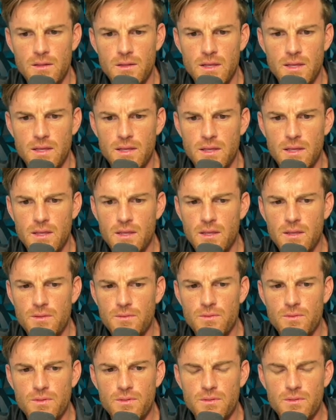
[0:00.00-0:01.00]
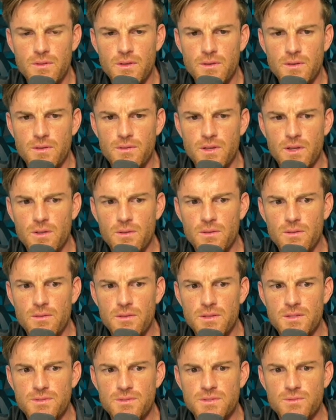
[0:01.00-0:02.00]
it, the the
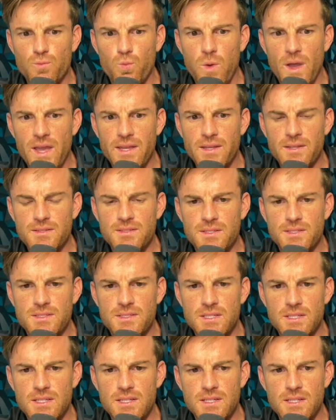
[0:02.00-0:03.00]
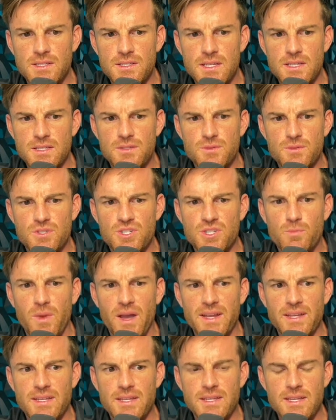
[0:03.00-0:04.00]
this way to succeed is, is just
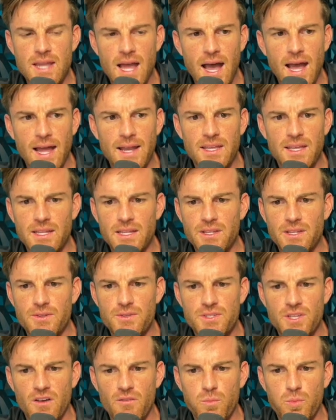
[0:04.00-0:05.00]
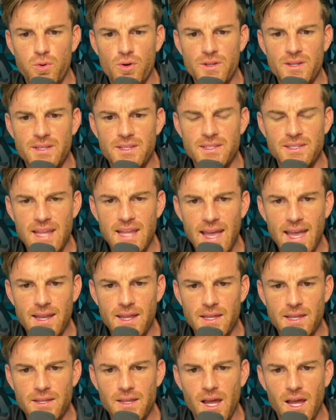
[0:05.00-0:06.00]
by not getting yourself put in debt
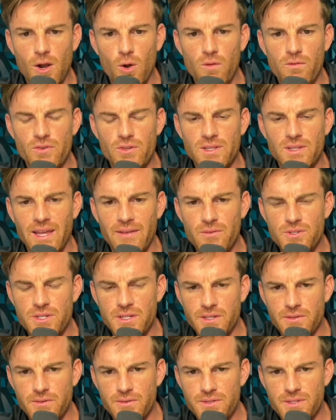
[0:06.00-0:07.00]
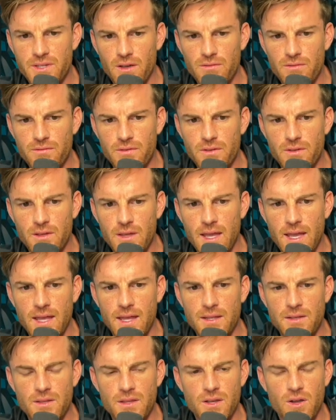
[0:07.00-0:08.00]
and not over leveraging yourself.
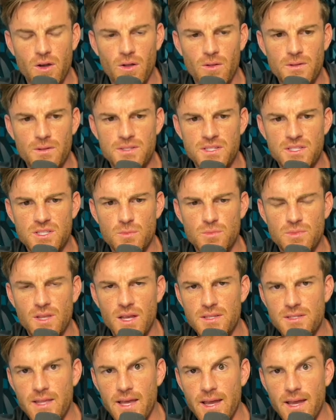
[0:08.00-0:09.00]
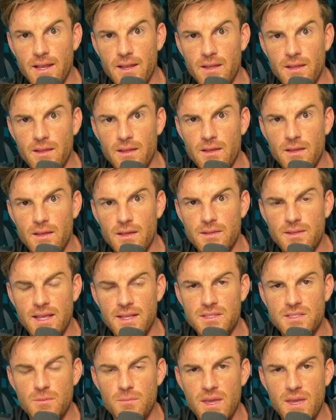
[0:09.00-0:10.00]
And the college system does that it
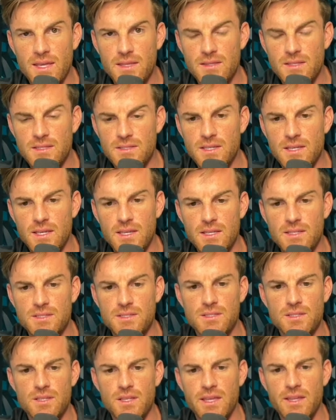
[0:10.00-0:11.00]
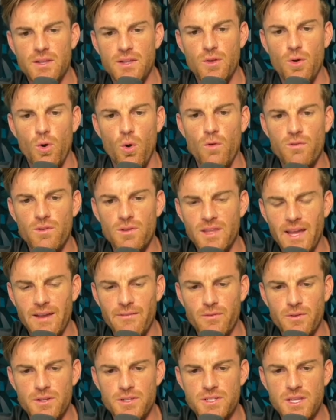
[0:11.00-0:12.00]
tends to make these kids get over
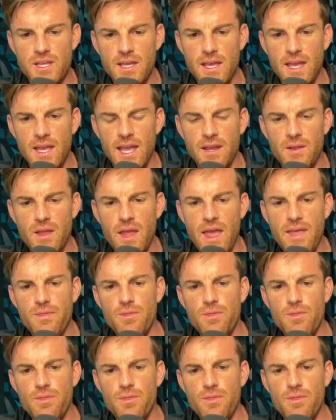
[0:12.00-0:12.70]
leveraged and